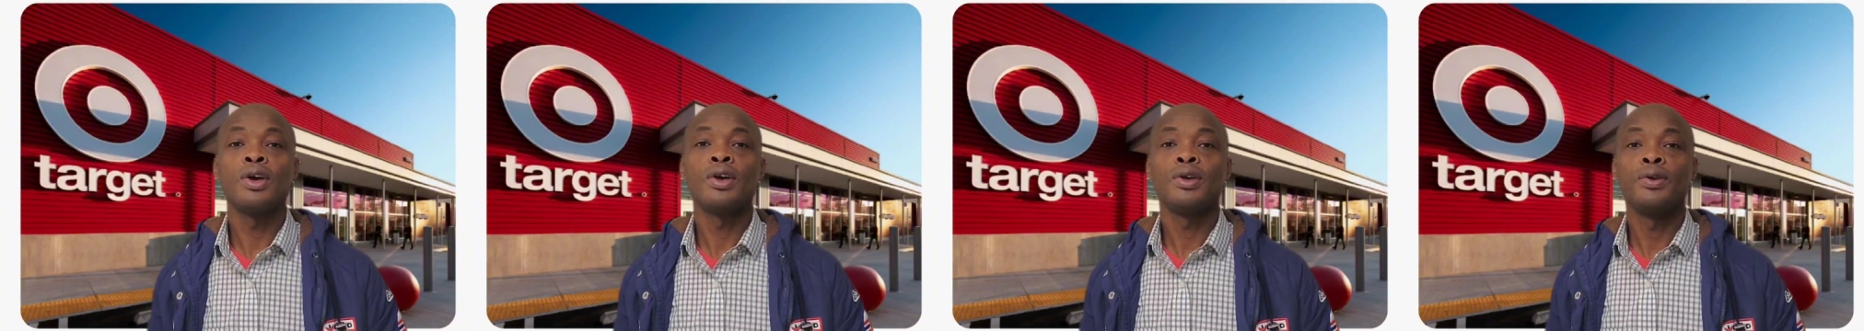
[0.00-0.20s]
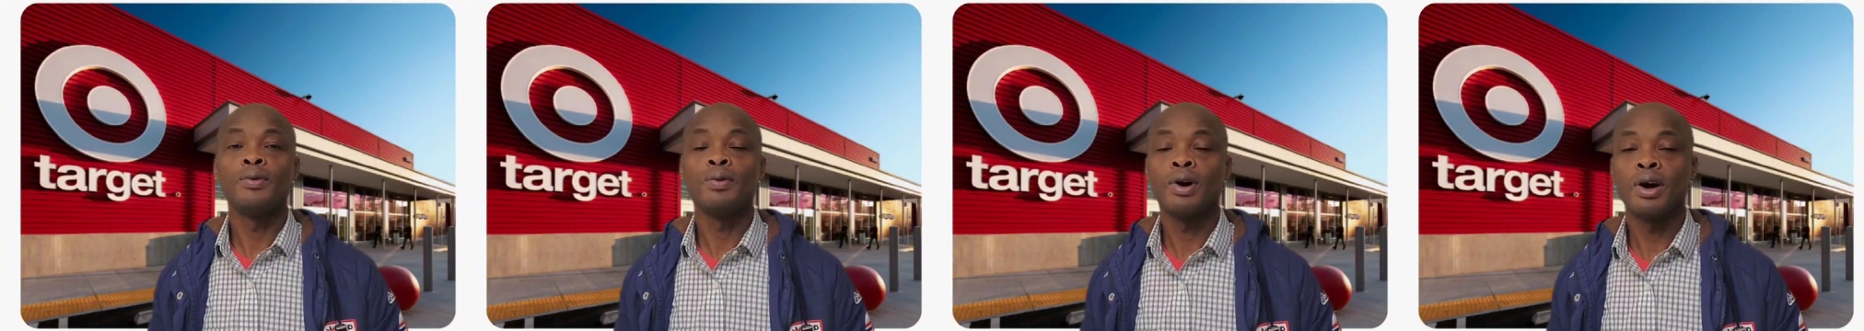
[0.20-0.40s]

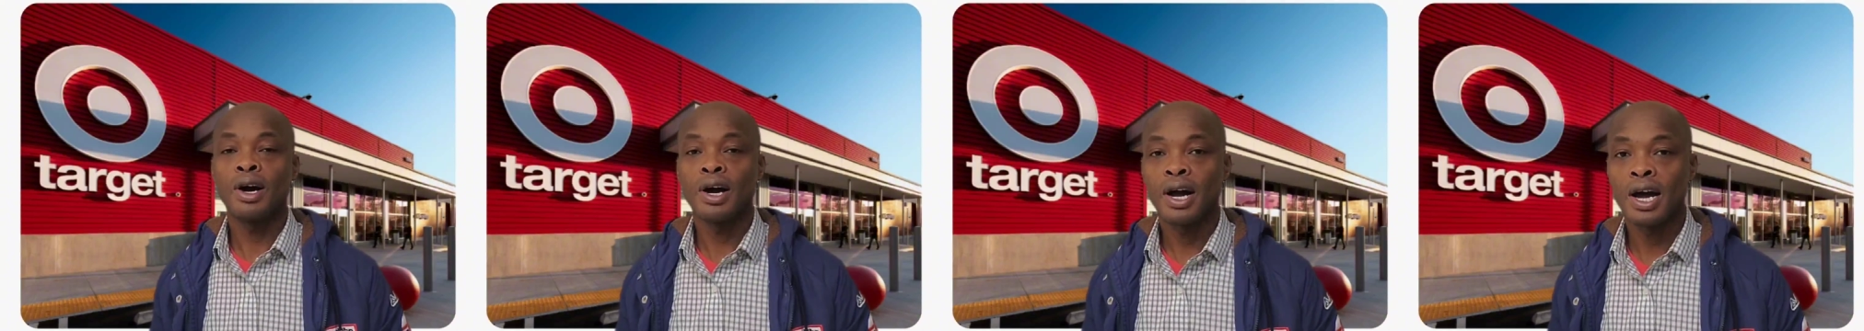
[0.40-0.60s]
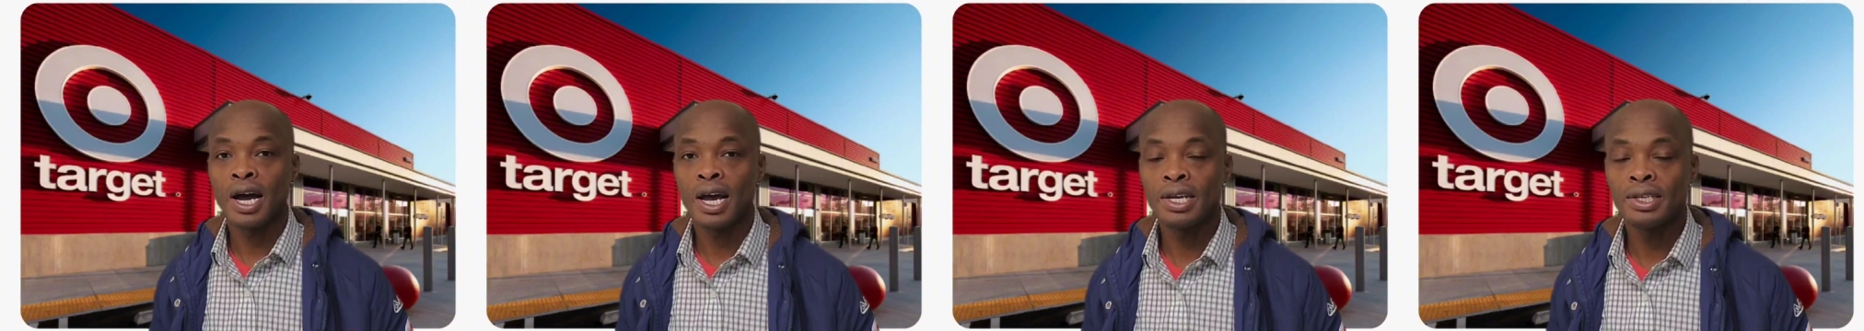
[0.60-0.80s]
your
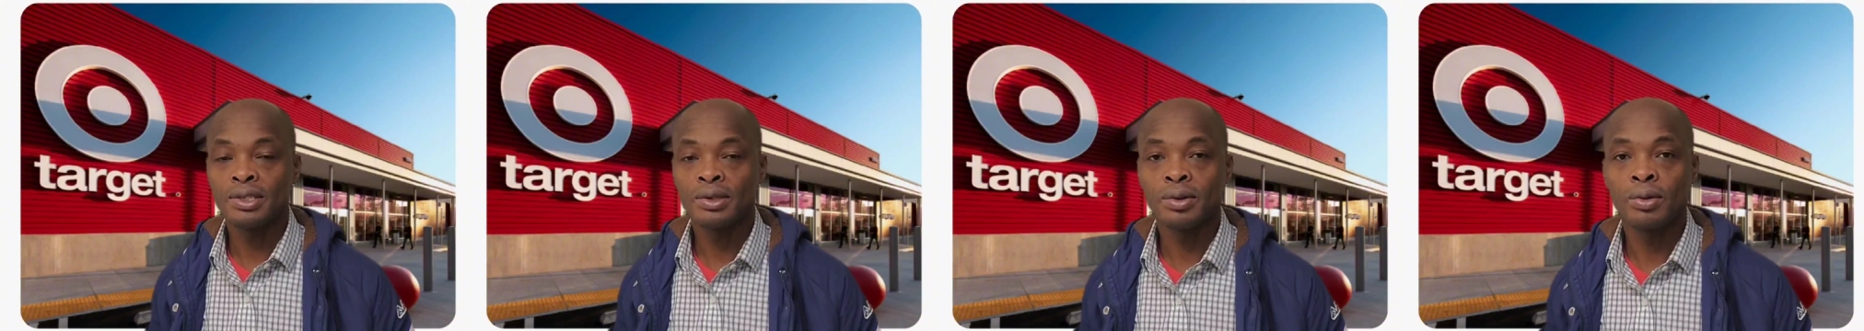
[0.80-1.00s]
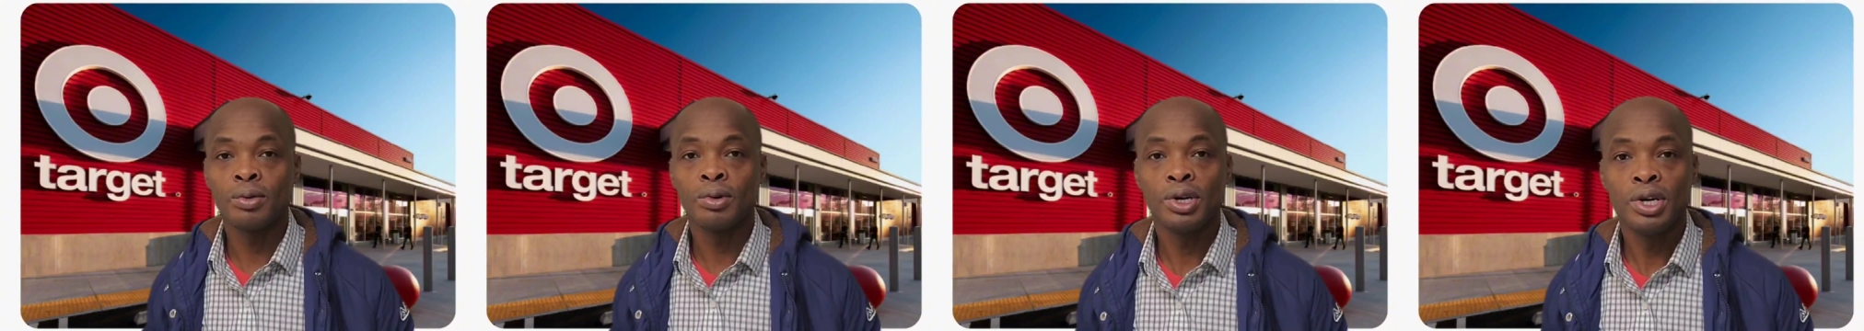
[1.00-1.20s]
high
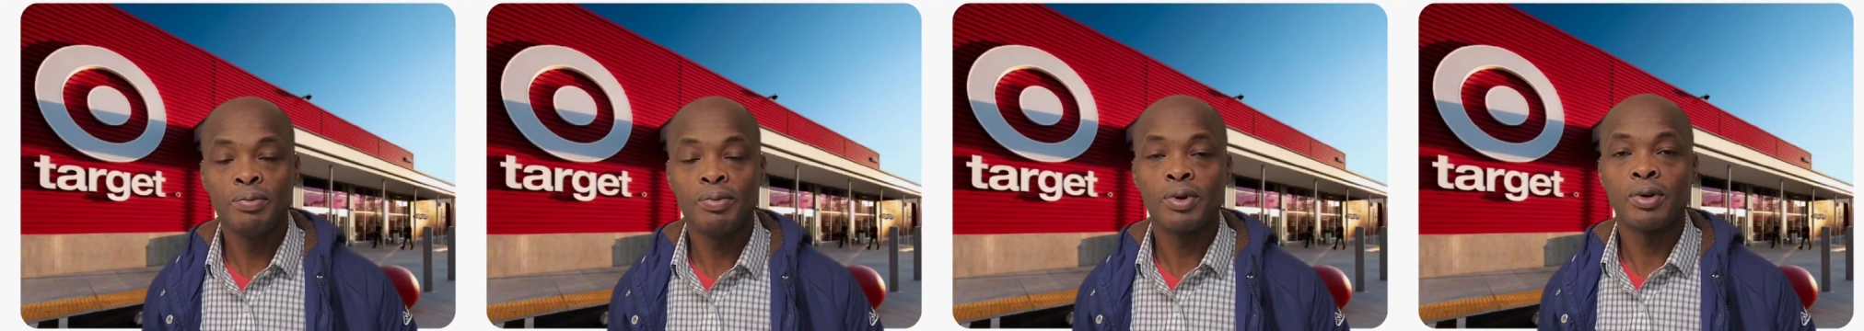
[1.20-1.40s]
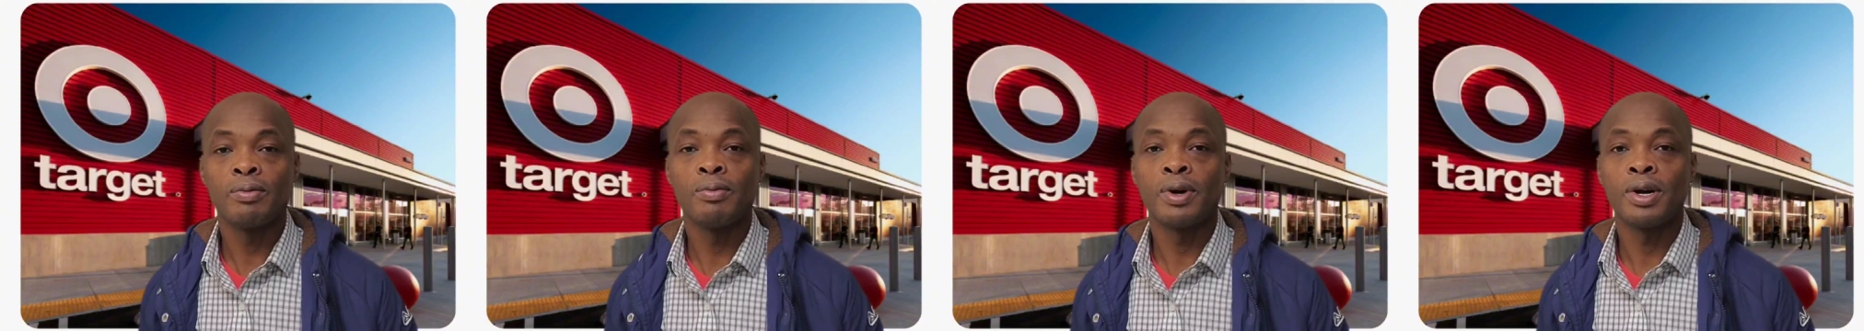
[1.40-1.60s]
school
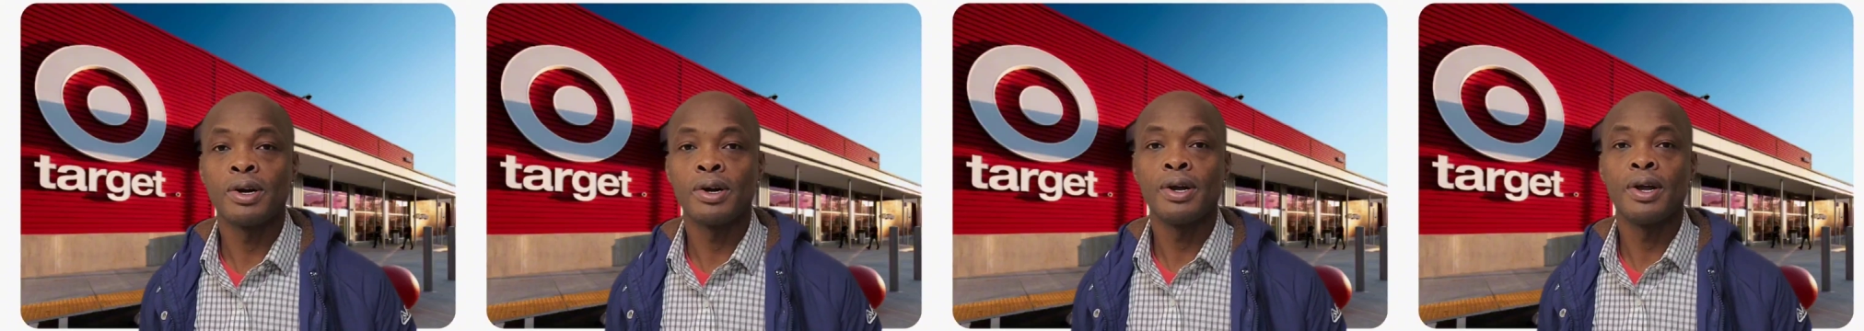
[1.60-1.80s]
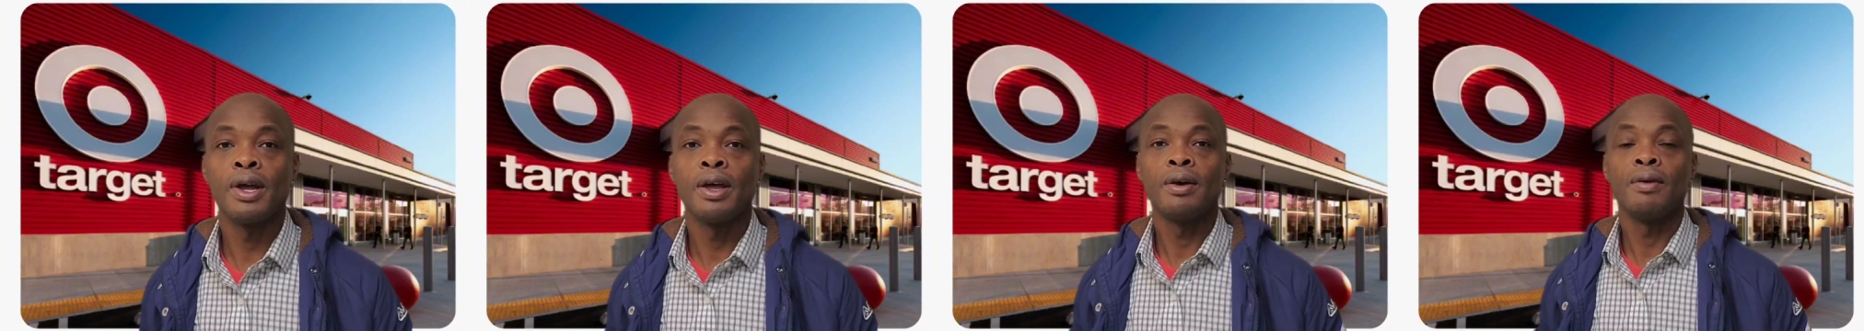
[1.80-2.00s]
diploma